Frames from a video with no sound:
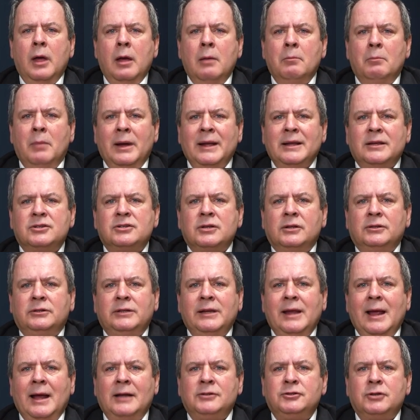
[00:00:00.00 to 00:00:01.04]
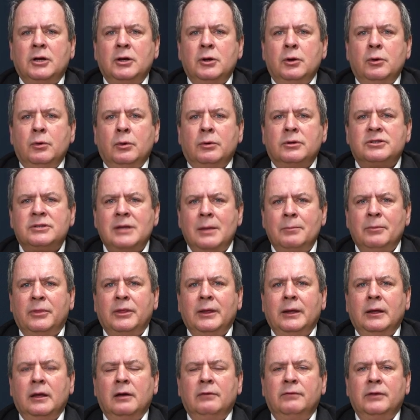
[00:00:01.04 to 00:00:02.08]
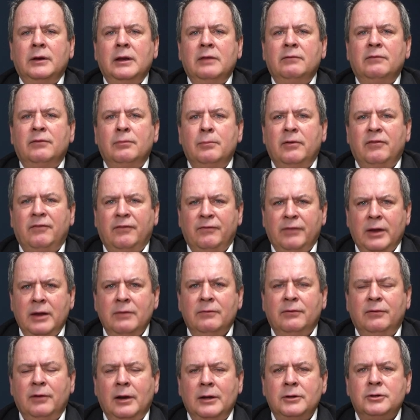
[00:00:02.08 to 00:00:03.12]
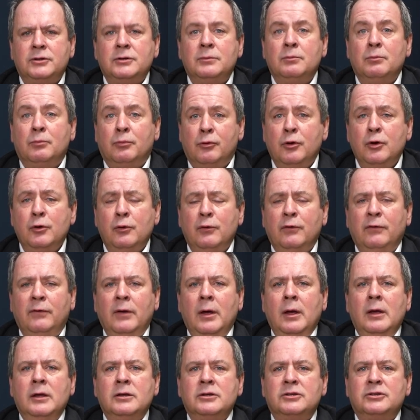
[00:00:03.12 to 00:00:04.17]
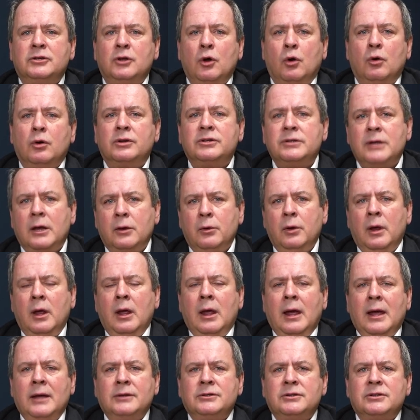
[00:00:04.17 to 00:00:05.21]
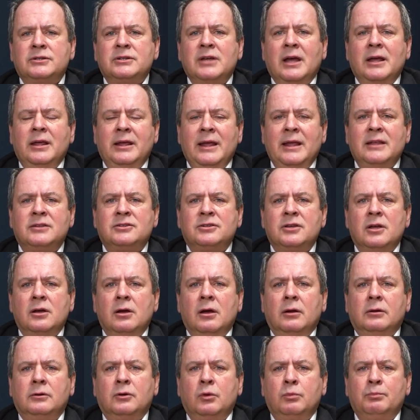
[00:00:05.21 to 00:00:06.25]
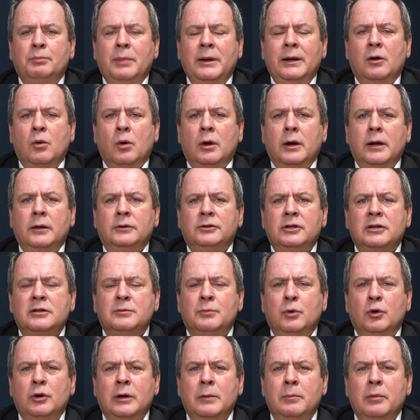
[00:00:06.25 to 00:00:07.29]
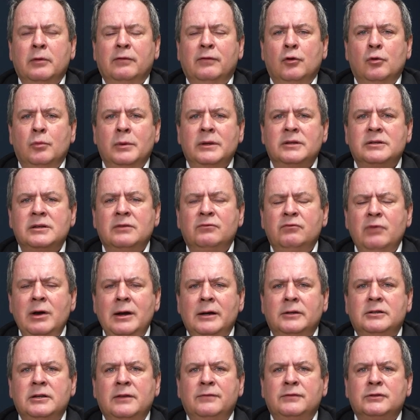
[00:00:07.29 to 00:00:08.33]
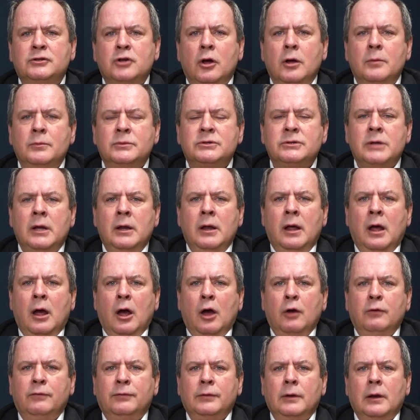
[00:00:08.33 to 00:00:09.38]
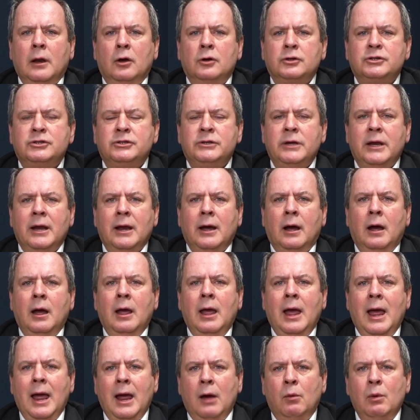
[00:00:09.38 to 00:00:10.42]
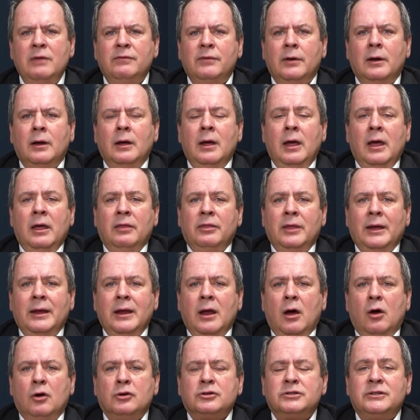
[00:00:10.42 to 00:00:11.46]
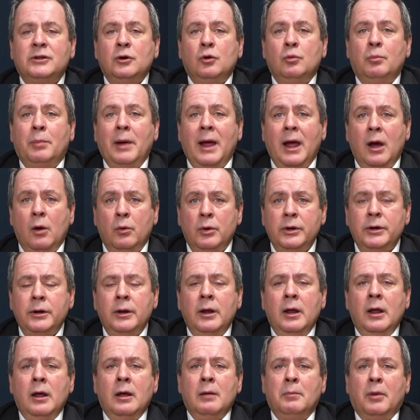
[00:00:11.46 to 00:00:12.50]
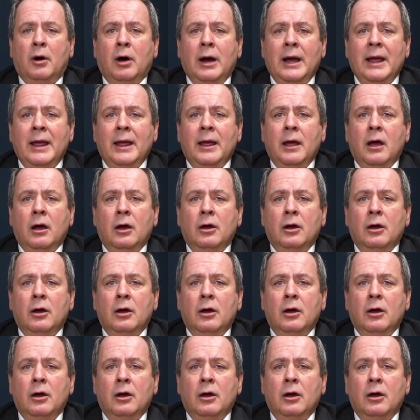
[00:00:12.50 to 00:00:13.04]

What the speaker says: makes Diageo something of an inflation-proof stock. So, as I say, it's been quite a disappointing performance in relative terms over the last year. However, they are still powered by